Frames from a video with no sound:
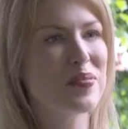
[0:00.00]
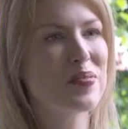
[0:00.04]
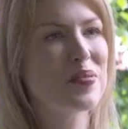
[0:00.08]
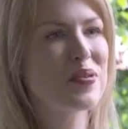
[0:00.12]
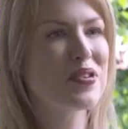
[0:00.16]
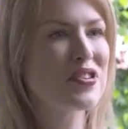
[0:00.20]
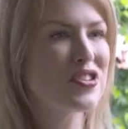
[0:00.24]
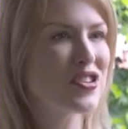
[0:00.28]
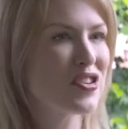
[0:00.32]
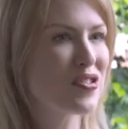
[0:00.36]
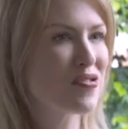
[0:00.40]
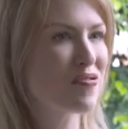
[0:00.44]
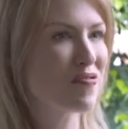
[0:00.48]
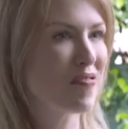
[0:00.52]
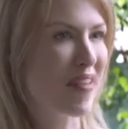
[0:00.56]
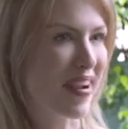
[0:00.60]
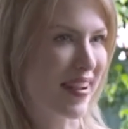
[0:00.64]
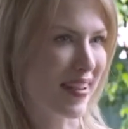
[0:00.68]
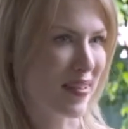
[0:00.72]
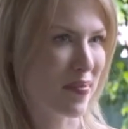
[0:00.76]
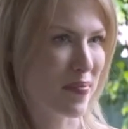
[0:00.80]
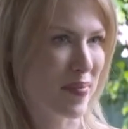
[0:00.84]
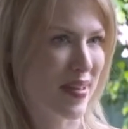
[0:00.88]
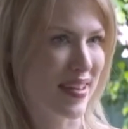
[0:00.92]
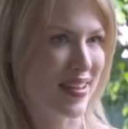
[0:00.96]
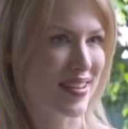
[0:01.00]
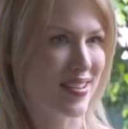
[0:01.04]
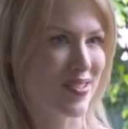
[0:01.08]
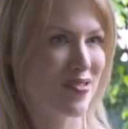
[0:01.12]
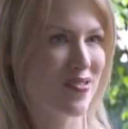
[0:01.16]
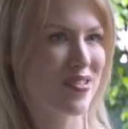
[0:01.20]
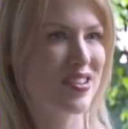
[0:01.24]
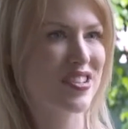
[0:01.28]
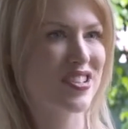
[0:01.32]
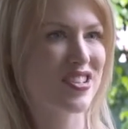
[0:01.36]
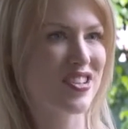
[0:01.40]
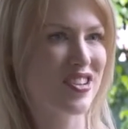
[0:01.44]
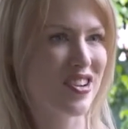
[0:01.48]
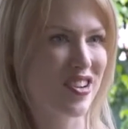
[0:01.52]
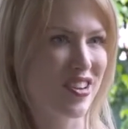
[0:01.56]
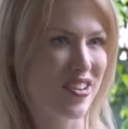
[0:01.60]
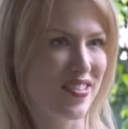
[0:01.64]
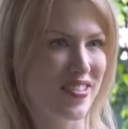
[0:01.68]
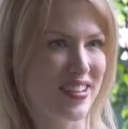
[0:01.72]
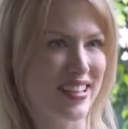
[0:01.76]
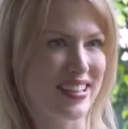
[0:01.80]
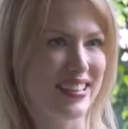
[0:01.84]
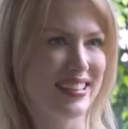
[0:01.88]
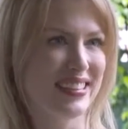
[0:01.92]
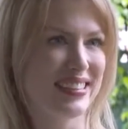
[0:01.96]
Would you recommend Rich and
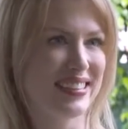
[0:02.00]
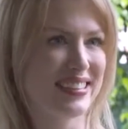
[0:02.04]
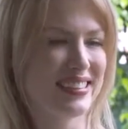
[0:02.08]
Oliver?